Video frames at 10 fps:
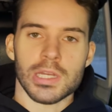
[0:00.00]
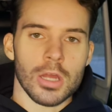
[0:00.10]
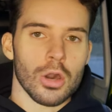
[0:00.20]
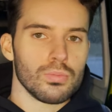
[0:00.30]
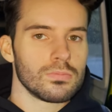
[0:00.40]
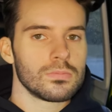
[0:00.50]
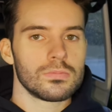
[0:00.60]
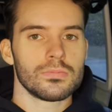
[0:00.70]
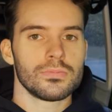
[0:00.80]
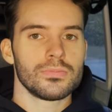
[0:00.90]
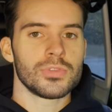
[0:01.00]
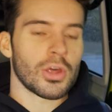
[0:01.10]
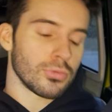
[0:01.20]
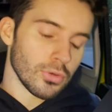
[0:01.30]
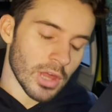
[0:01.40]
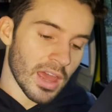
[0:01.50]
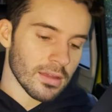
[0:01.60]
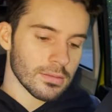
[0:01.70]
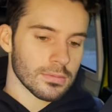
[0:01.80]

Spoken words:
nope, don't do that.